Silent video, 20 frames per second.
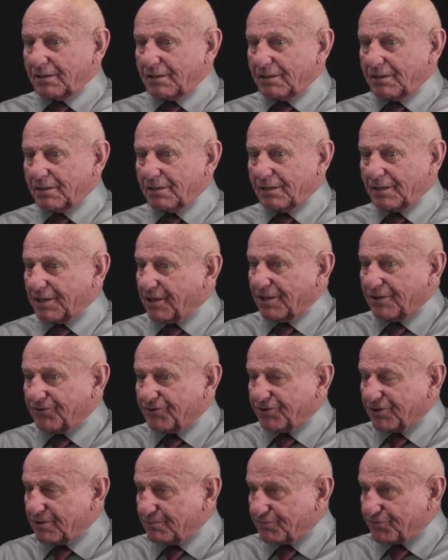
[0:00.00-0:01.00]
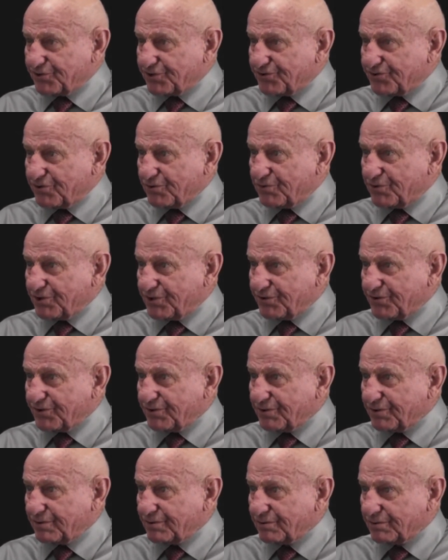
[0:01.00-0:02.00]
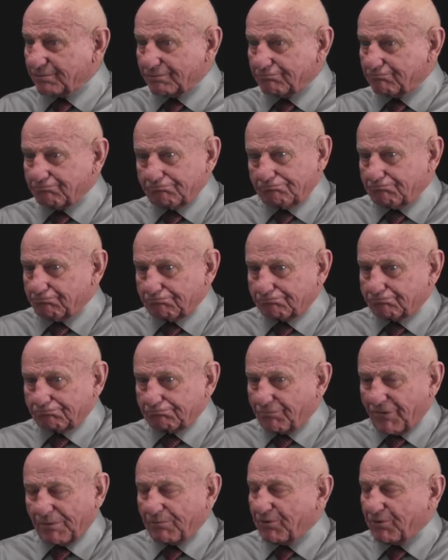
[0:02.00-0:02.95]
in some situation, maybe